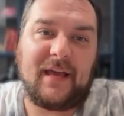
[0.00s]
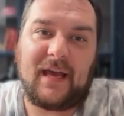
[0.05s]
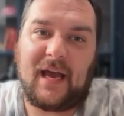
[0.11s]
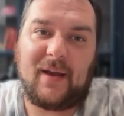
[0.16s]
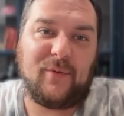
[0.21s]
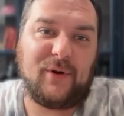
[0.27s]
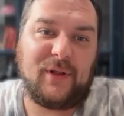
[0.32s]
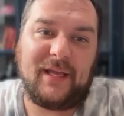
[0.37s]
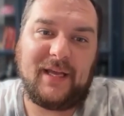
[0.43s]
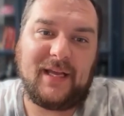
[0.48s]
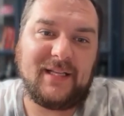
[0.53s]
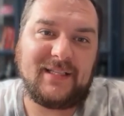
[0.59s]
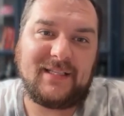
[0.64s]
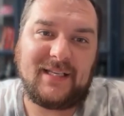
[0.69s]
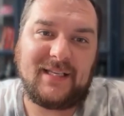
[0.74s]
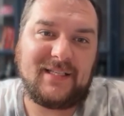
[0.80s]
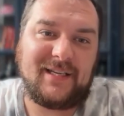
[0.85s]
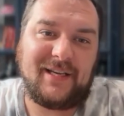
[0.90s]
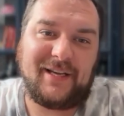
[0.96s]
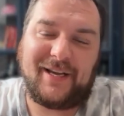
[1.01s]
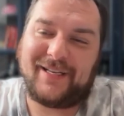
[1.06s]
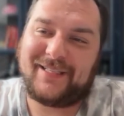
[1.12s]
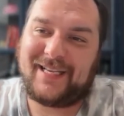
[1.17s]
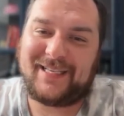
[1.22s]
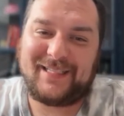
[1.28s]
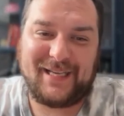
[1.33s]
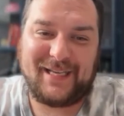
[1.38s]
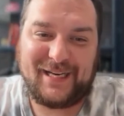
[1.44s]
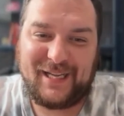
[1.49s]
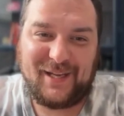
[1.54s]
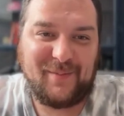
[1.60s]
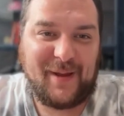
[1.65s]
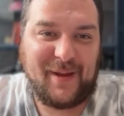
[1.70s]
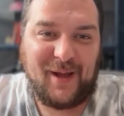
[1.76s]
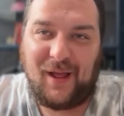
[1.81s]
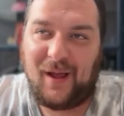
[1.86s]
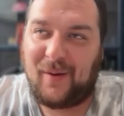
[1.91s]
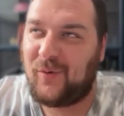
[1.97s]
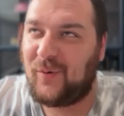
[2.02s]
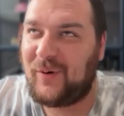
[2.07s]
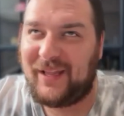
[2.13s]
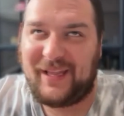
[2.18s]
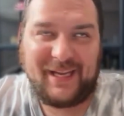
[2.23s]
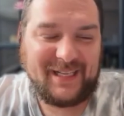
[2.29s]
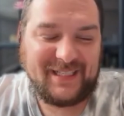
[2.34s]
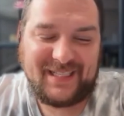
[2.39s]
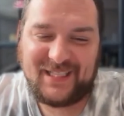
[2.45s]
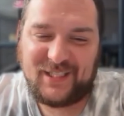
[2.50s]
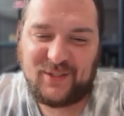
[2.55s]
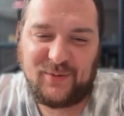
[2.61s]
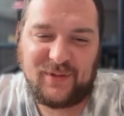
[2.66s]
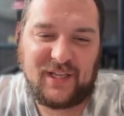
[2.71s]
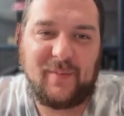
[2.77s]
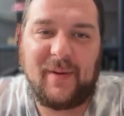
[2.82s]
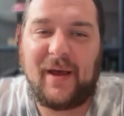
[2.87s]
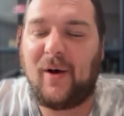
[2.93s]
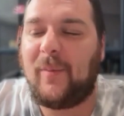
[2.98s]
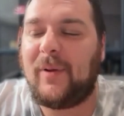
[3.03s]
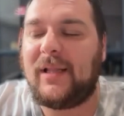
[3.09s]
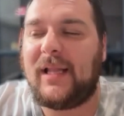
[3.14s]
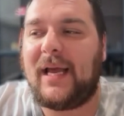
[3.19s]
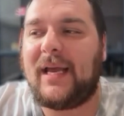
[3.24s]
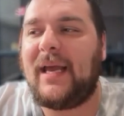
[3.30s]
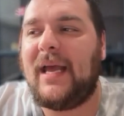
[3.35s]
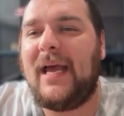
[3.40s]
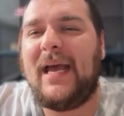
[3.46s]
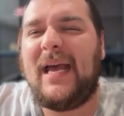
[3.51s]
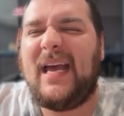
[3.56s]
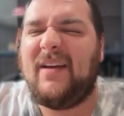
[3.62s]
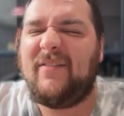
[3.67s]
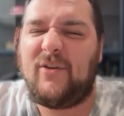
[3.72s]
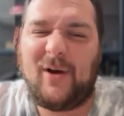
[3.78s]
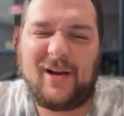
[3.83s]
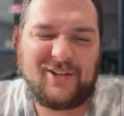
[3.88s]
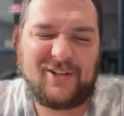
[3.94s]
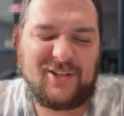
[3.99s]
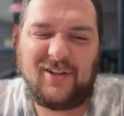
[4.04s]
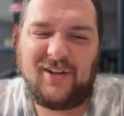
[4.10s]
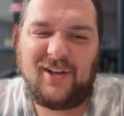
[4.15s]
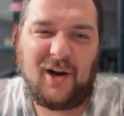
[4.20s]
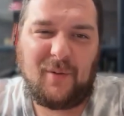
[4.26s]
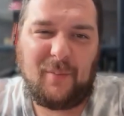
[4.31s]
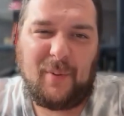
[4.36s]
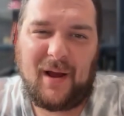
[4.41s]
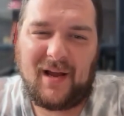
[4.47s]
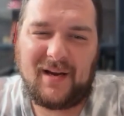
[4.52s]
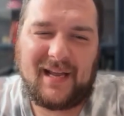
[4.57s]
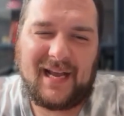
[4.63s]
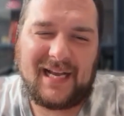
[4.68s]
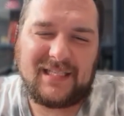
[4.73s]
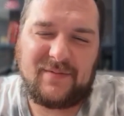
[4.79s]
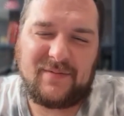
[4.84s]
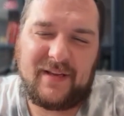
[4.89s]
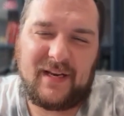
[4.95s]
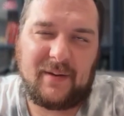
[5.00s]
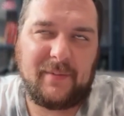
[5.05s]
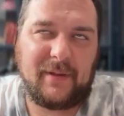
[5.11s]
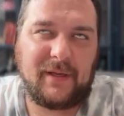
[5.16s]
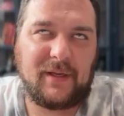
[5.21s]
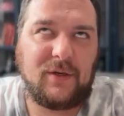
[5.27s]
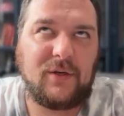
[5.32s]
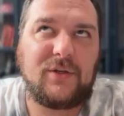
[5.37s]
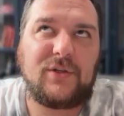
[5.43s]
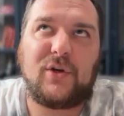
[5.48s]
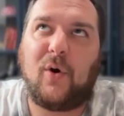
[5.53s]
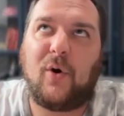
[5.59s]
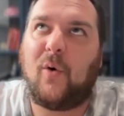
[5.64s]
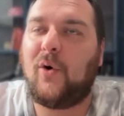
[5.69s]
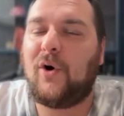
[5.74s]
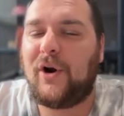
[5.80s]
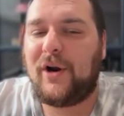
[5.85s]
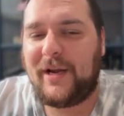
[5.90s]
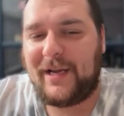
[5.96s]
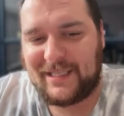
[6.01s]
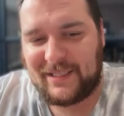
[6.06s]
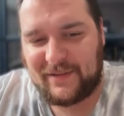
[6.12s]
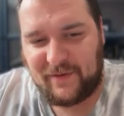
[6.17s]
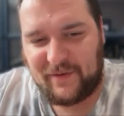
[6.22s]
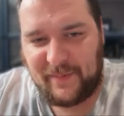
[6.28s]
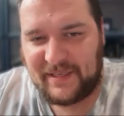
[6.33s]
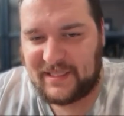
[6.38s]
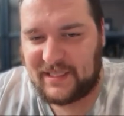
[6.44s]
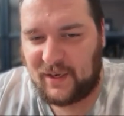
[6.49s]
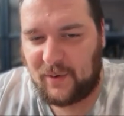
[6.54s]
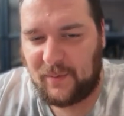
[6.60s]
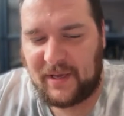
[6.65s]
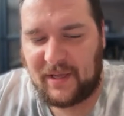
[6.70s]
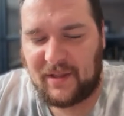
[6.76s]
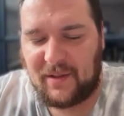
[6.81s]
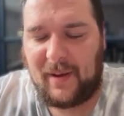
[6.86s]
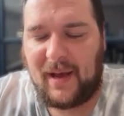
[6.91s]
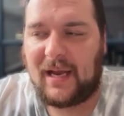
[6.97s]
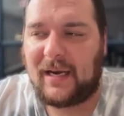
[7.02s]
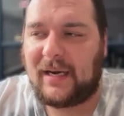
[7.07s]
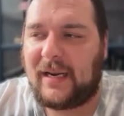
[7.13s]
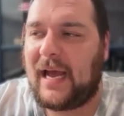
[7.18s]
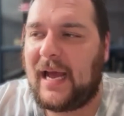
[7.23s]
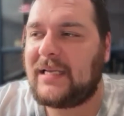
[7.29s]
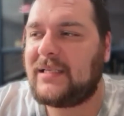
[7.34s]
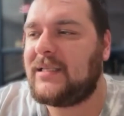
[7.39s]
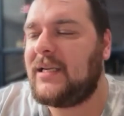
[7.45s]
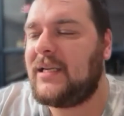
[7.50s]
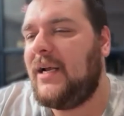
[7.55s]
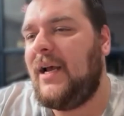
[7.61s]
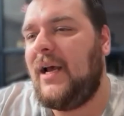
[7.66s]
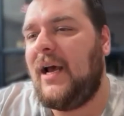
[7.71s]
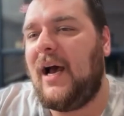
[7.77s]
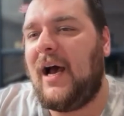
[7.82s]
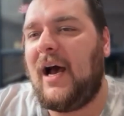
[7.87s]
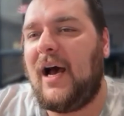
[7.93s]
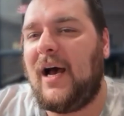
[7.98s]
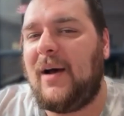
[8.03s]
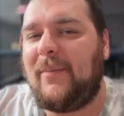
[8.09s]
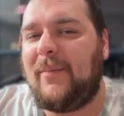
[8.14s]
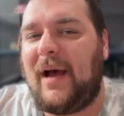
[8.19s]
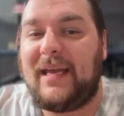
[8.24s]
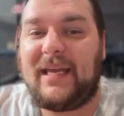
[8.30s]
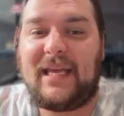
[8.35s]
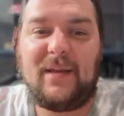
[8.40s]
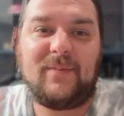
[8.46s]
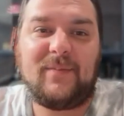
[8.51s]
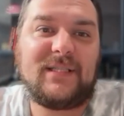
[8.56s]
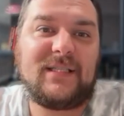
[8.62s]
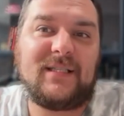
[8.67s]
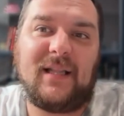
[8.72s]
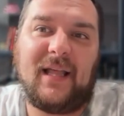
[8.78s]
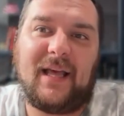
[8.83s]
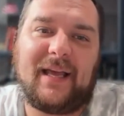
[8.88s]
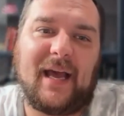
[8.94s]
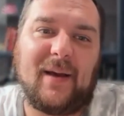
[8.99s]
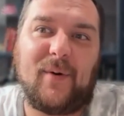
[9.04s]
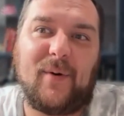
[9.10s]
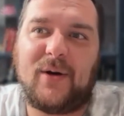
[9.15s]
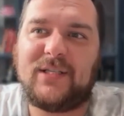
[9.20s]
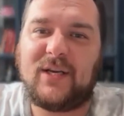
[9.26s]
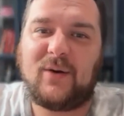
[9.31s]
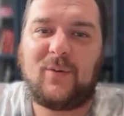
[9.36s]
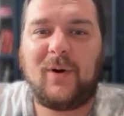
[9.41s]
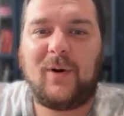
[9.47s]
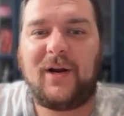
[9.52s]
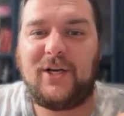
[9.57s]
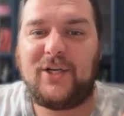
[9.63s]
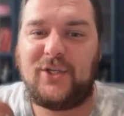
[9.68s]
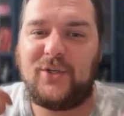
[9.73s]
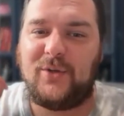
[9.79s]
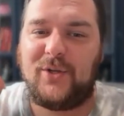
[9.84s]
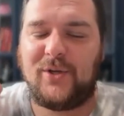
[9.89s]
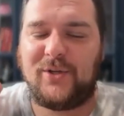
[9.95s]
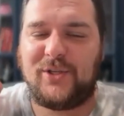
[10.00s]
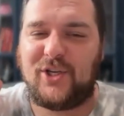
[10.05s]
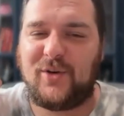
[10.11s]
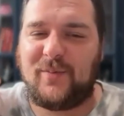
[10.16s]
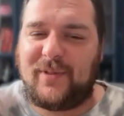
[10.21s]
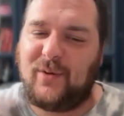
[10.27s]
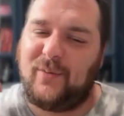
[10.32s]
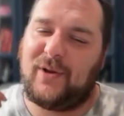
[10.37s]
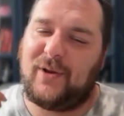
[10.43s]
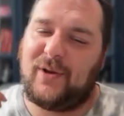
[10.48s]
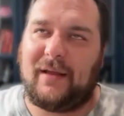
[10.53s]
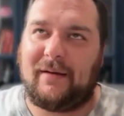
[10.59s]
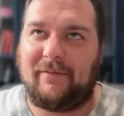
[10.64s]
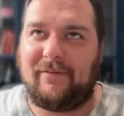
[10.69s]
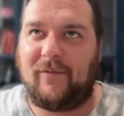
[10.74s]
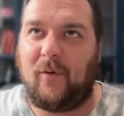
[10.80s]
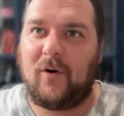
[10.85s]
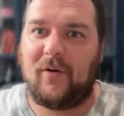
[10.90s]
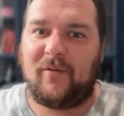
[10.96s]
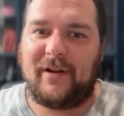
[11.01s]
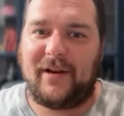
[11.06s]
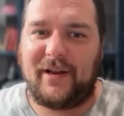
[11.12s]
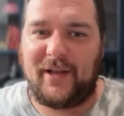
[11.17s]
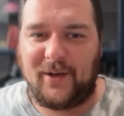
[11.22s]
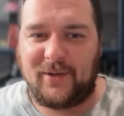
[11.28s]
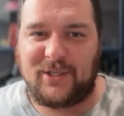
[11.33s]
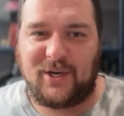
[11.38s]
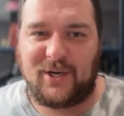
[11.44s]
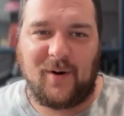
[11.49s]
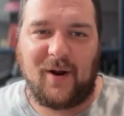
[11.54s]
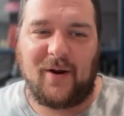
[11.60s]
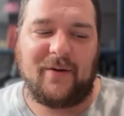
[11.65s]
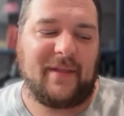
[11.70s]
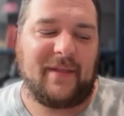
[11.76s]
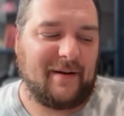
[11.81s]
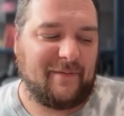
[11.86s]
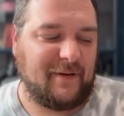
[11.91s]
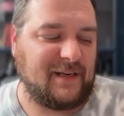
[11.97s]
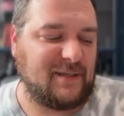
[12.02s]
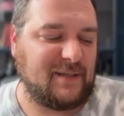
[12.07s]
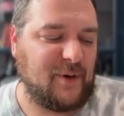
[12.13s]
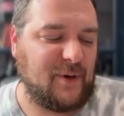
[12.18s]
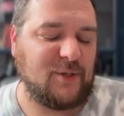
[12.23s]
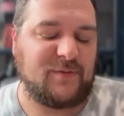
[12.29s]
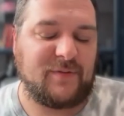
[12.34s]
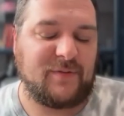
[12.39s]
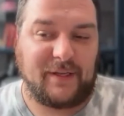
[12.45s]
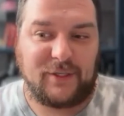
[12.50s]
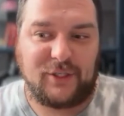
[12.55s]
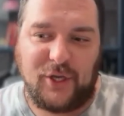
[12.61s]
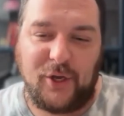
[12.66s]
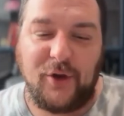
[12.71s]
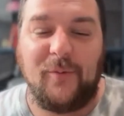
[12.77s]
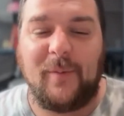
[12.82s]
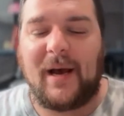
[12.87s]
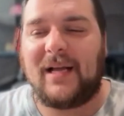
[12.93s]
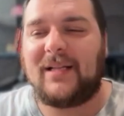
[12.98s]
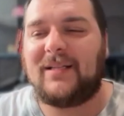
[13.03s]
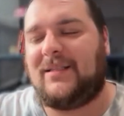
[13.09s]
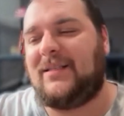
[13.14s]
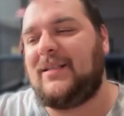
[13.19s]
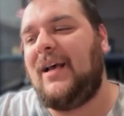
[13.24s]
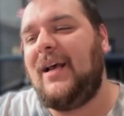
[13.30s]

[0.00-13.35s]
I'm really consistent because I send email. I'm really consistent with email, but like if you actually look at our podcast feed, I'm like notorious for missing a week of the podcast. I keep like I'm always like, we're gonna do YouTube, and then we go like 4 videos in a row, and then I forget to post for like 2 months.